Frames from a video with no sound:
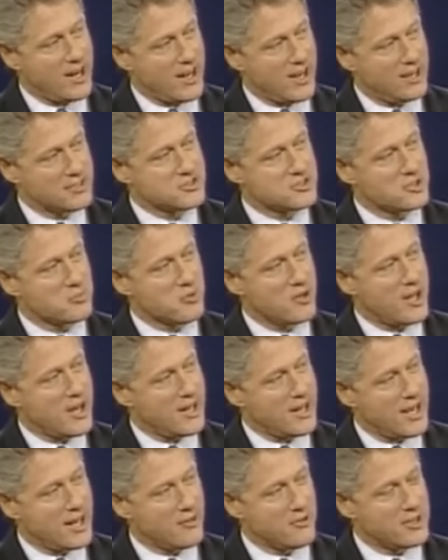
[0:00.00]
drama
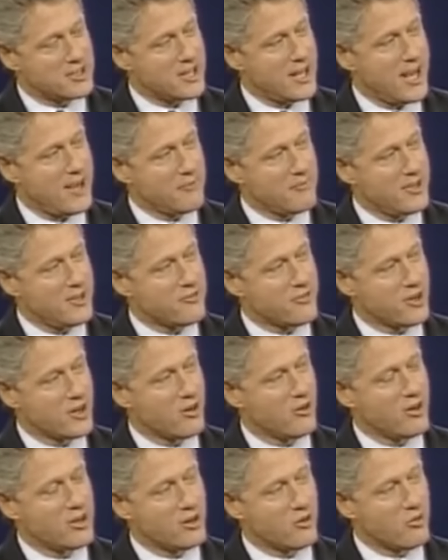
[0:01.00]
of
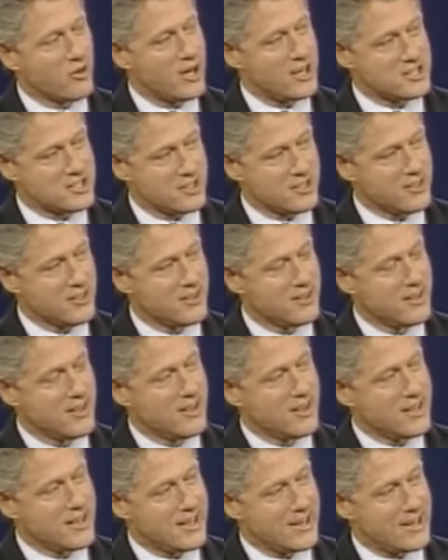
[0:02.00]
two
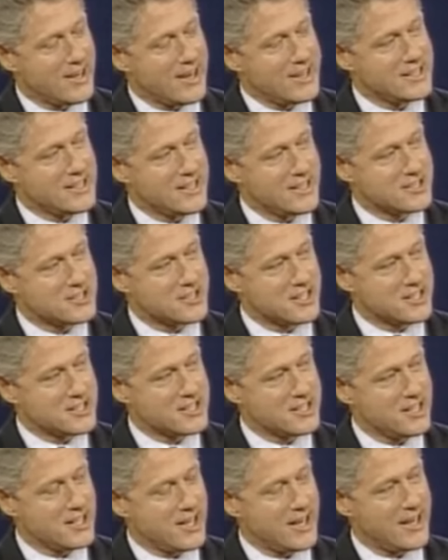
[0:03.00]
competent, intelligent
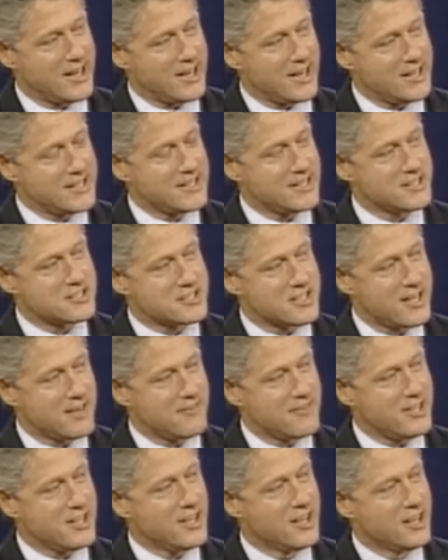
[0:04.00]
men or
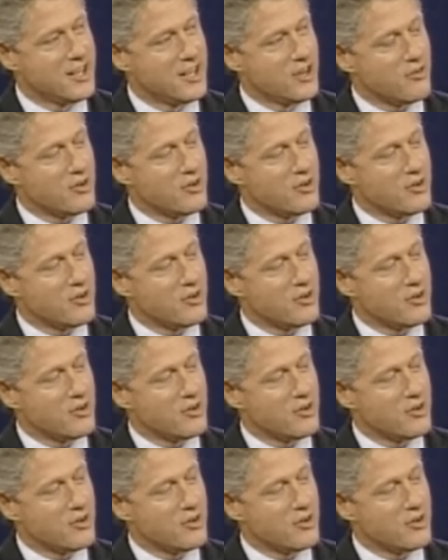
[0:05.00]
women